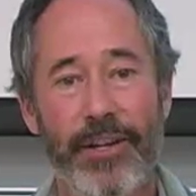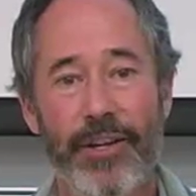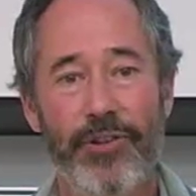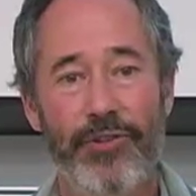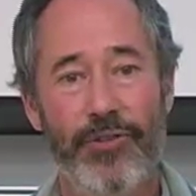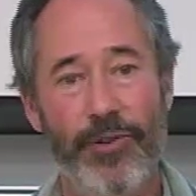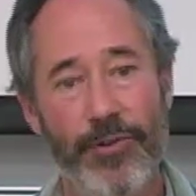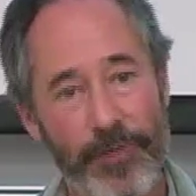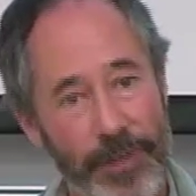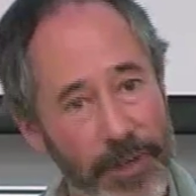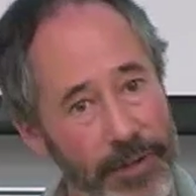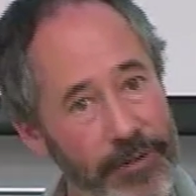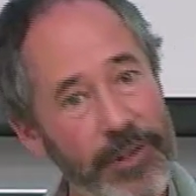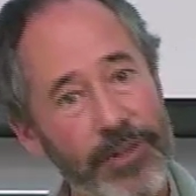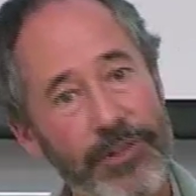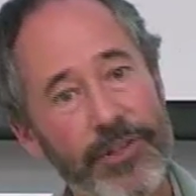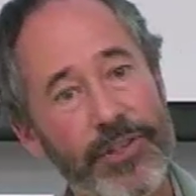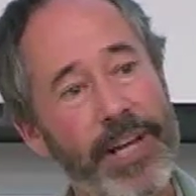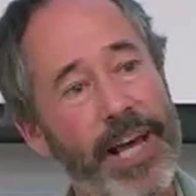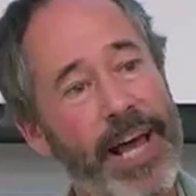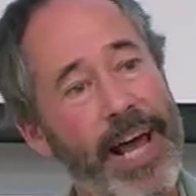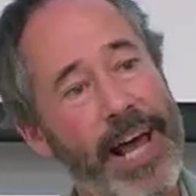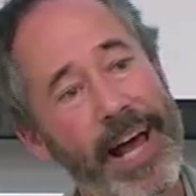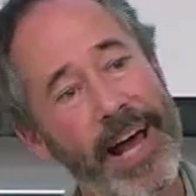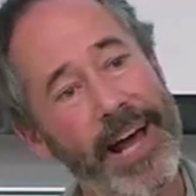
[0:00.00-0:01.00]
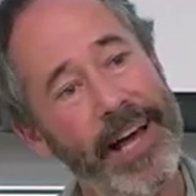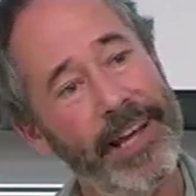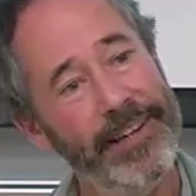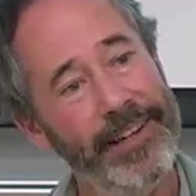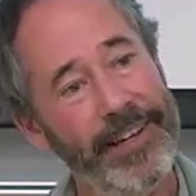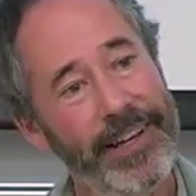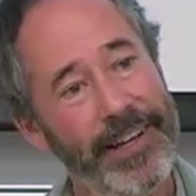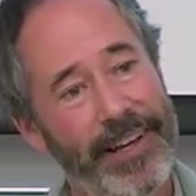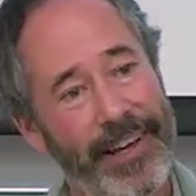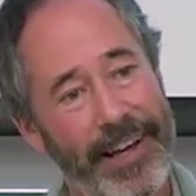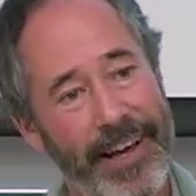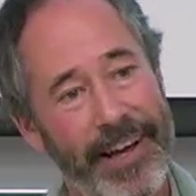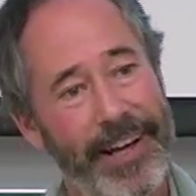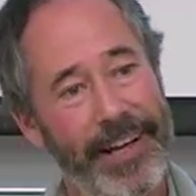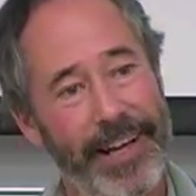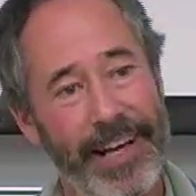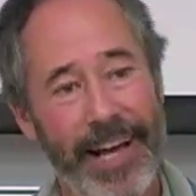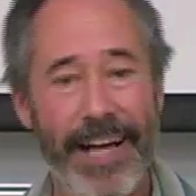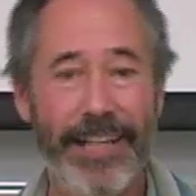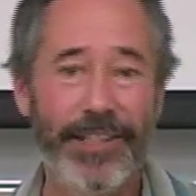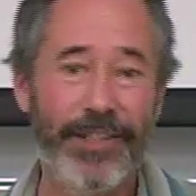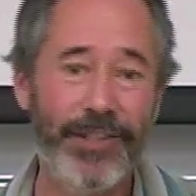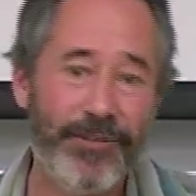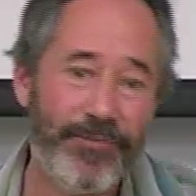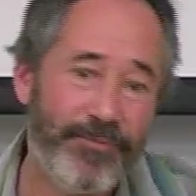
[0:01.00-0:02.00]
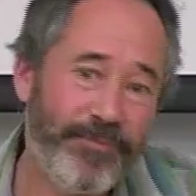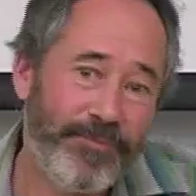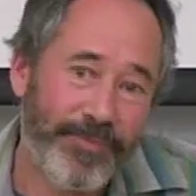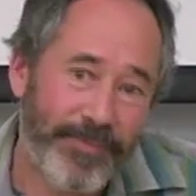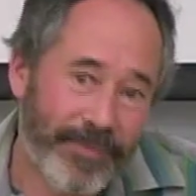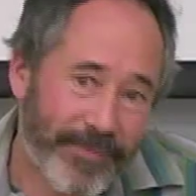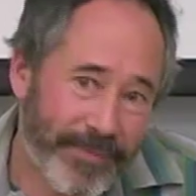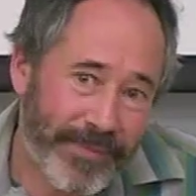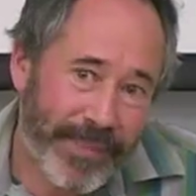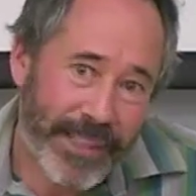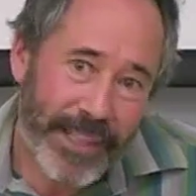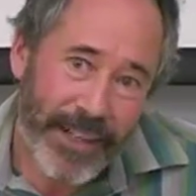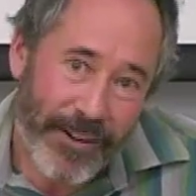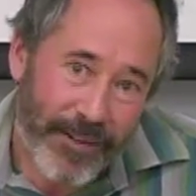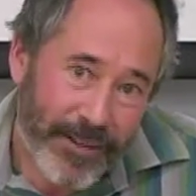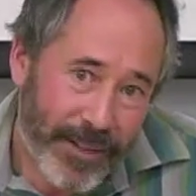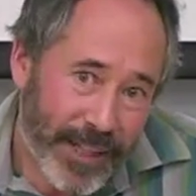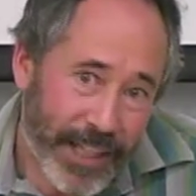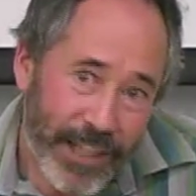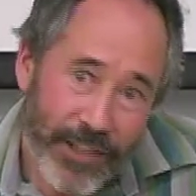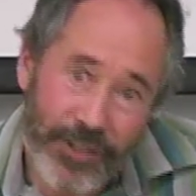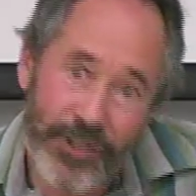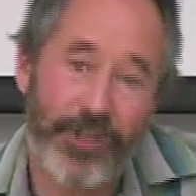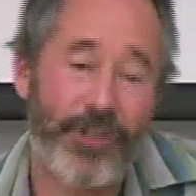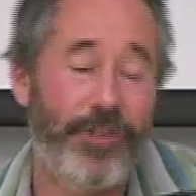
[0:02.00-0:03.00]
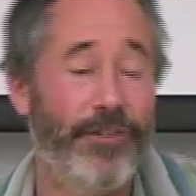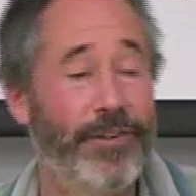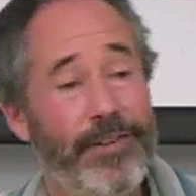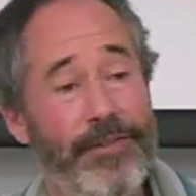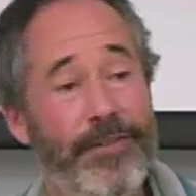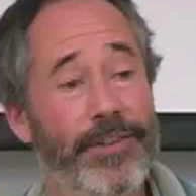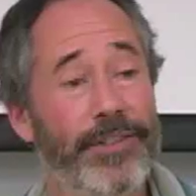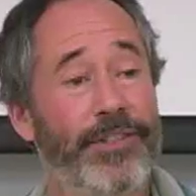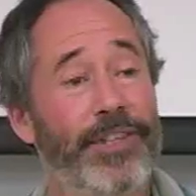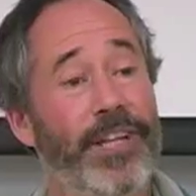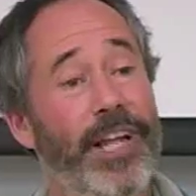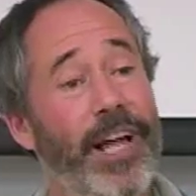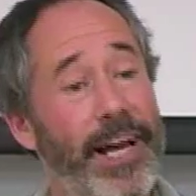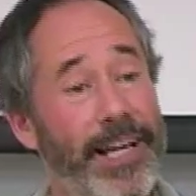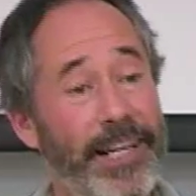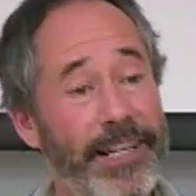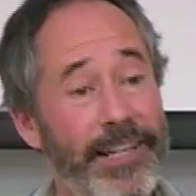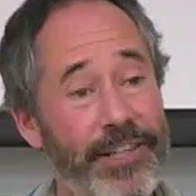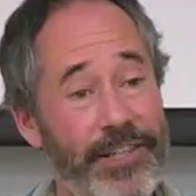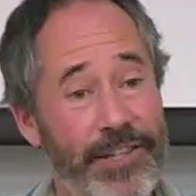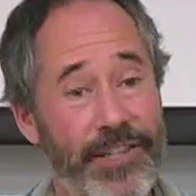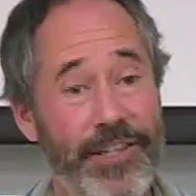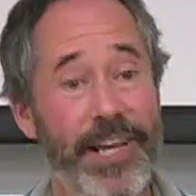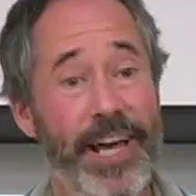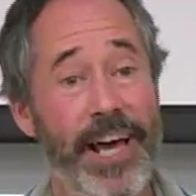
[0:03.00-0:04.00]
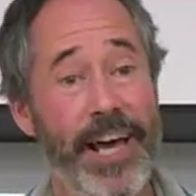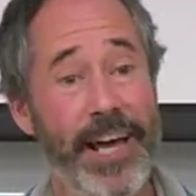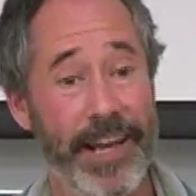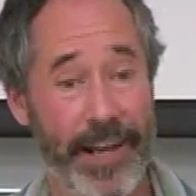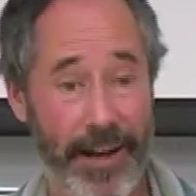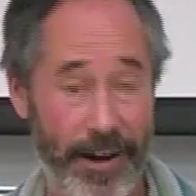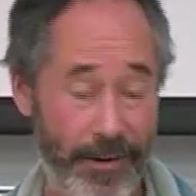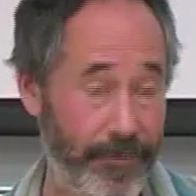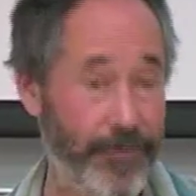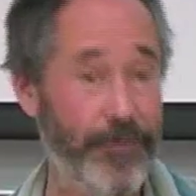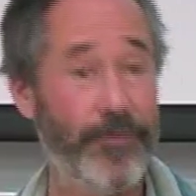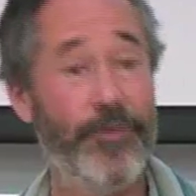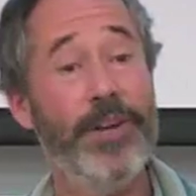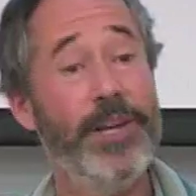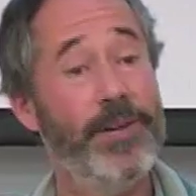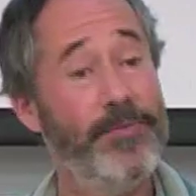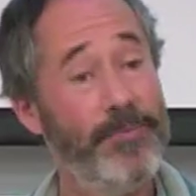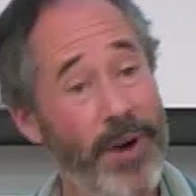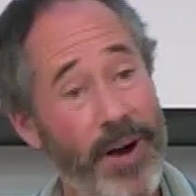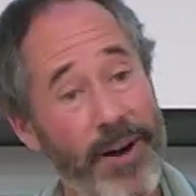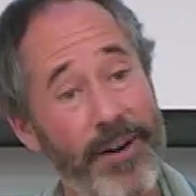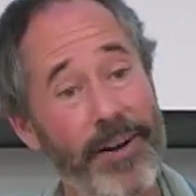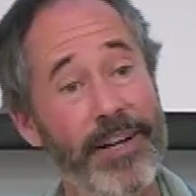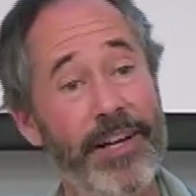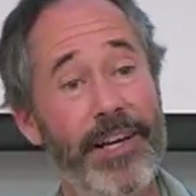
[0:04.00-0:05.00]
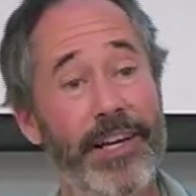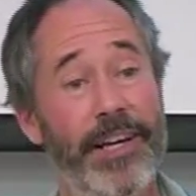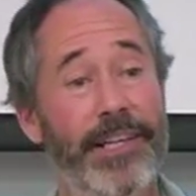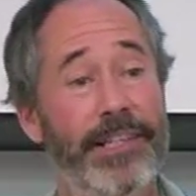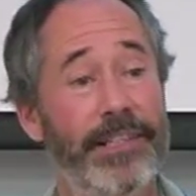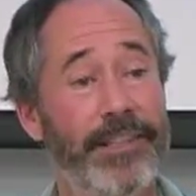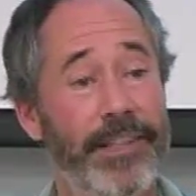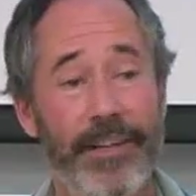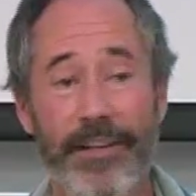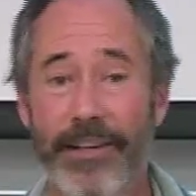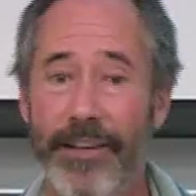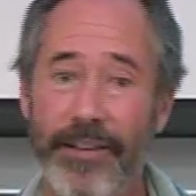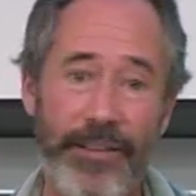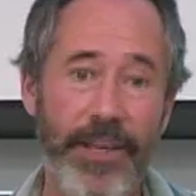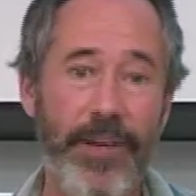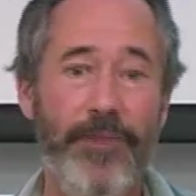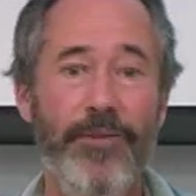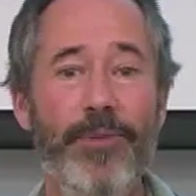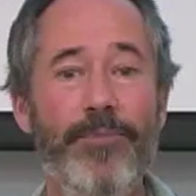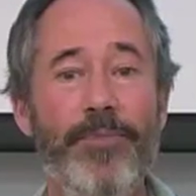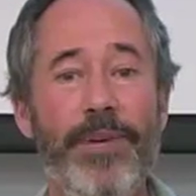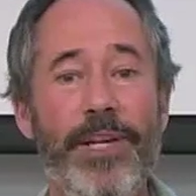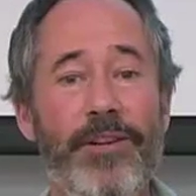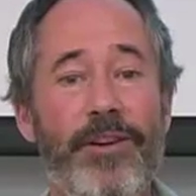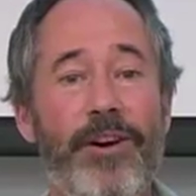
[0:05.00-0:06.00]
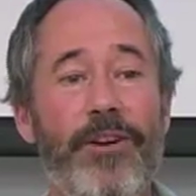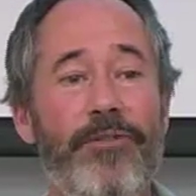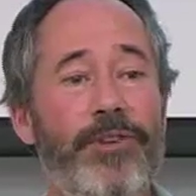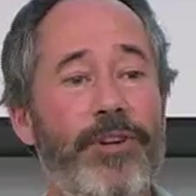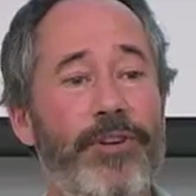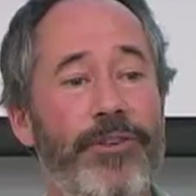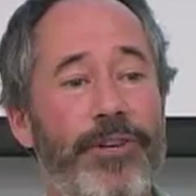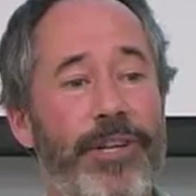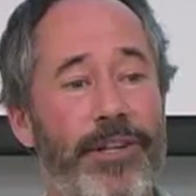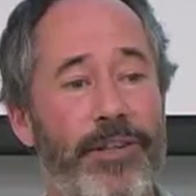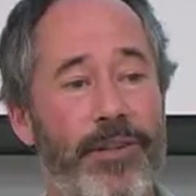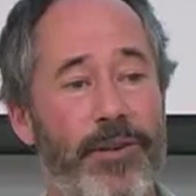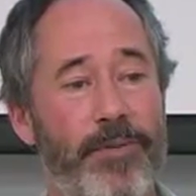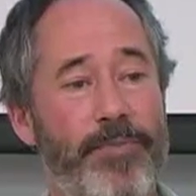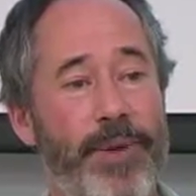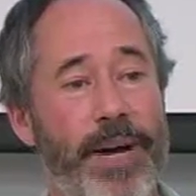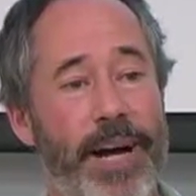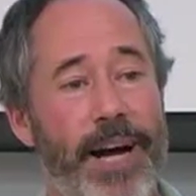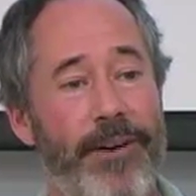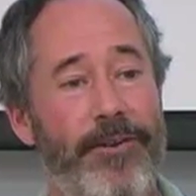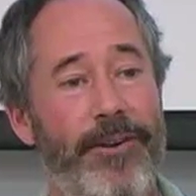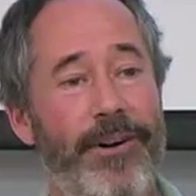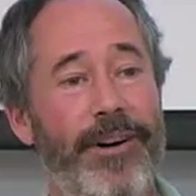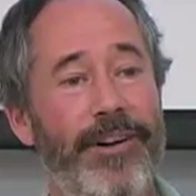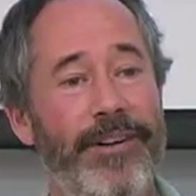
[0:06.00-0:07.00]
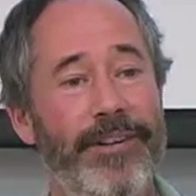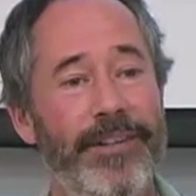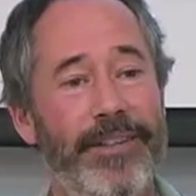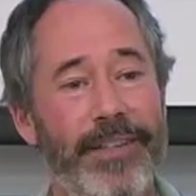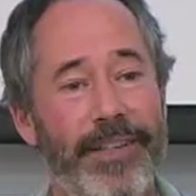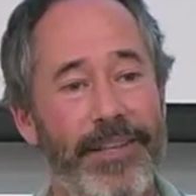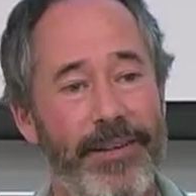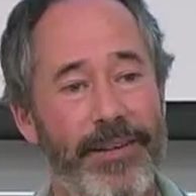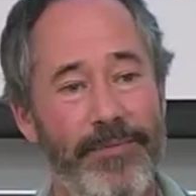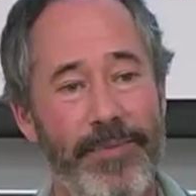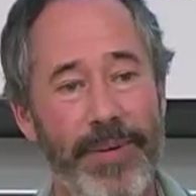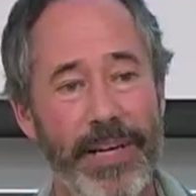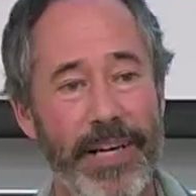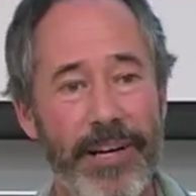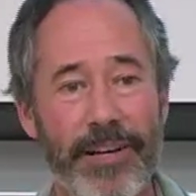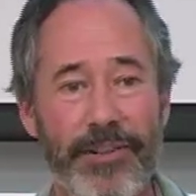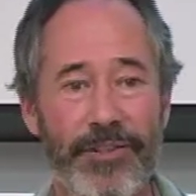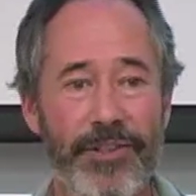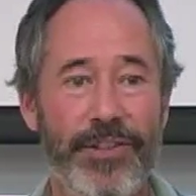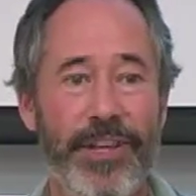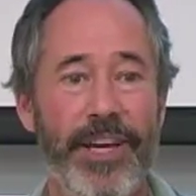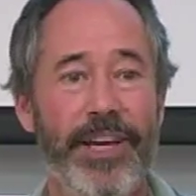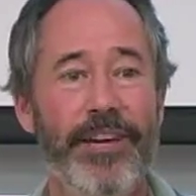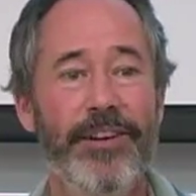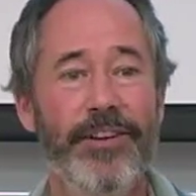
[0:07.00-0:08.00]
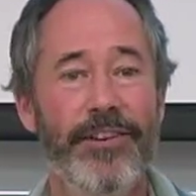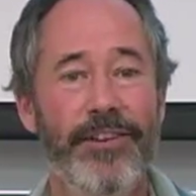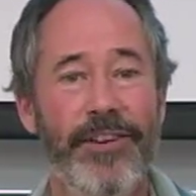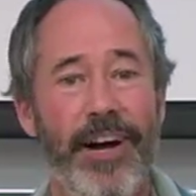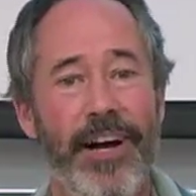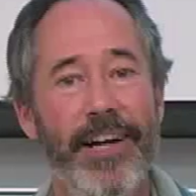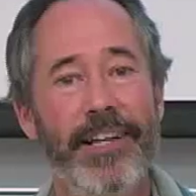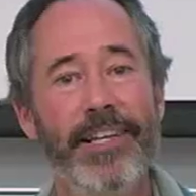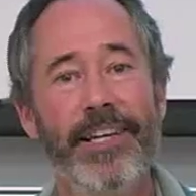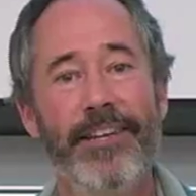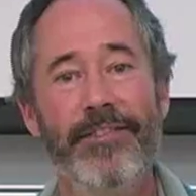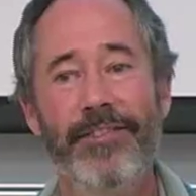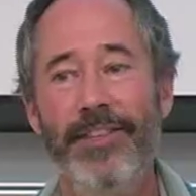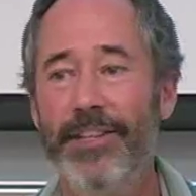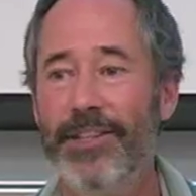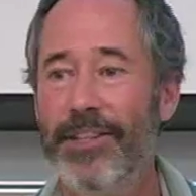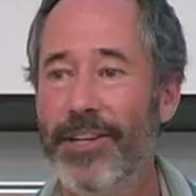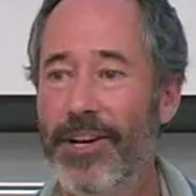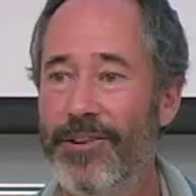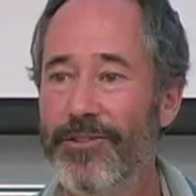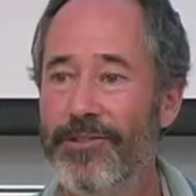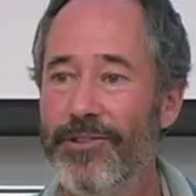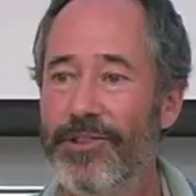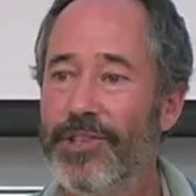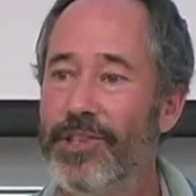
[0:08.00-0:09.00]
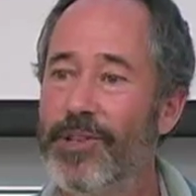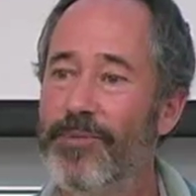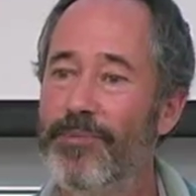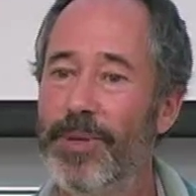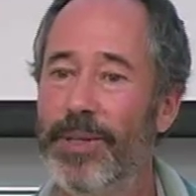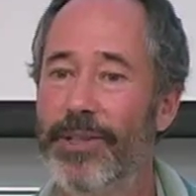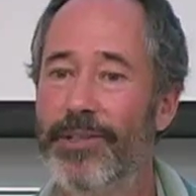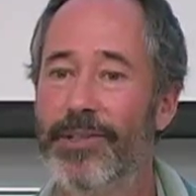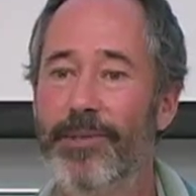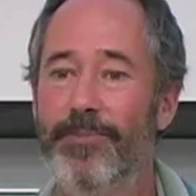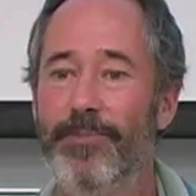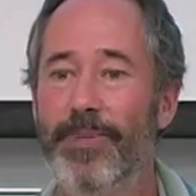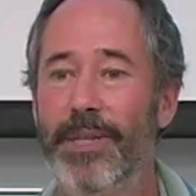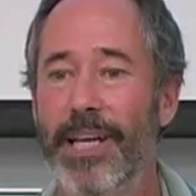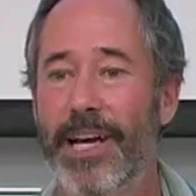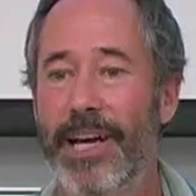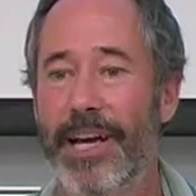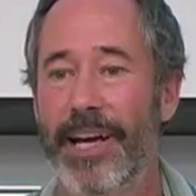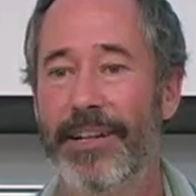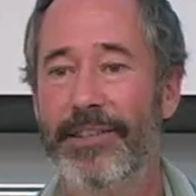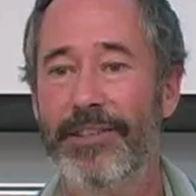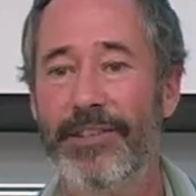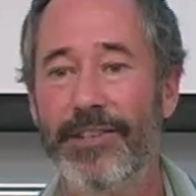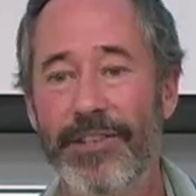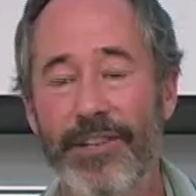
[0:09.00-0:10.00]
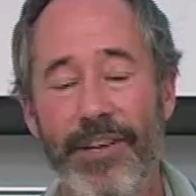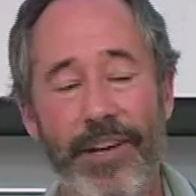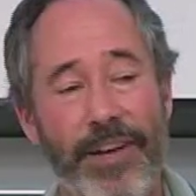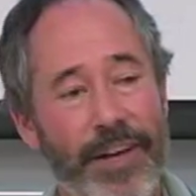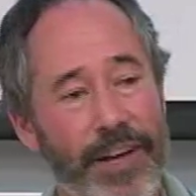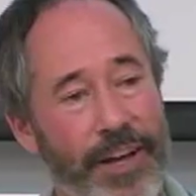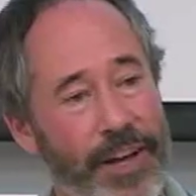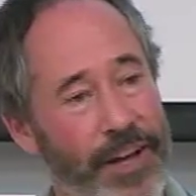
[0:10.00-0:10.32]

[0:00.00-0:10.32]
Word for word: So if you just had, as you know, conservatives like to say, a free market, there would be no nuclear power because they could not get the loans to build the plants.